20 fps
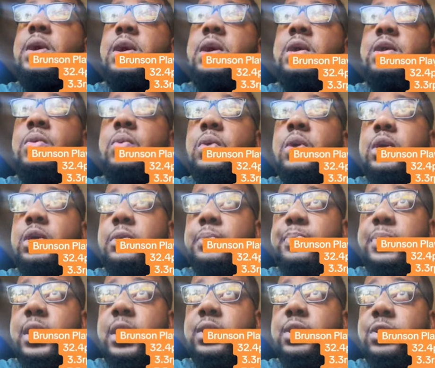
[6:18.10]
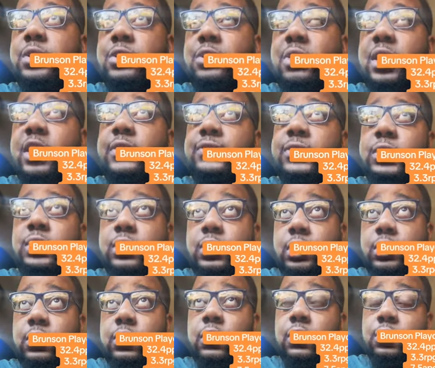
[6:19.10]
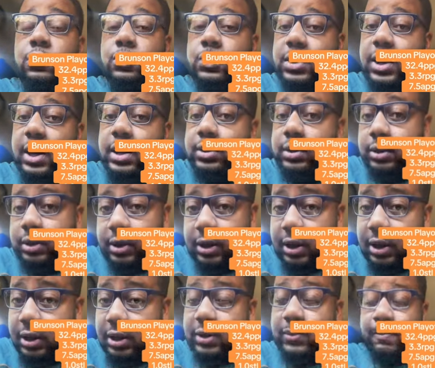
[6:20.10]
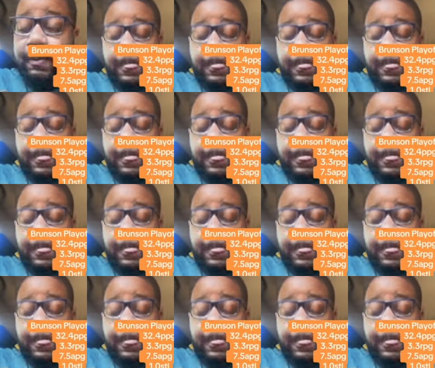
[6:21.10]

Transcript: he's one of the best, craftiest scorers we got in the league.